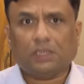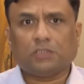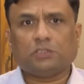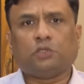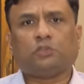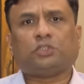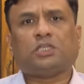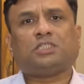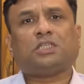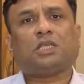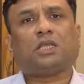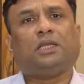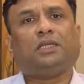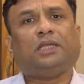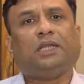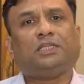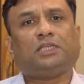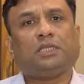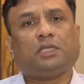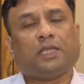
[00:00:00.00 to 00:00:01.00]
So such a
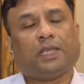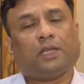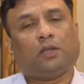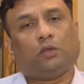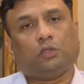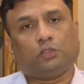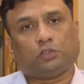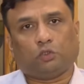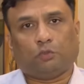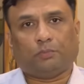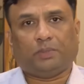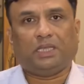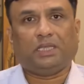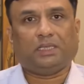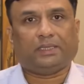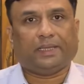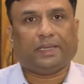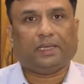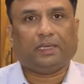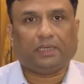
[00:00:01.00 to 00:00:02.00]
condition can also be
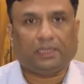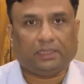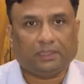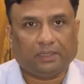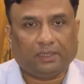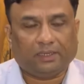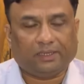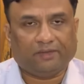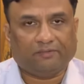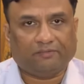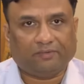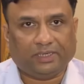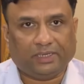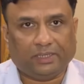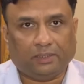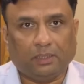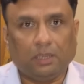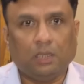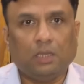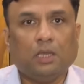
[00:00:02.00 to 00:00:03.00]
there in the gift
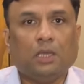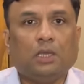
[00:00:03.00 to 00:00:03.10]
deed.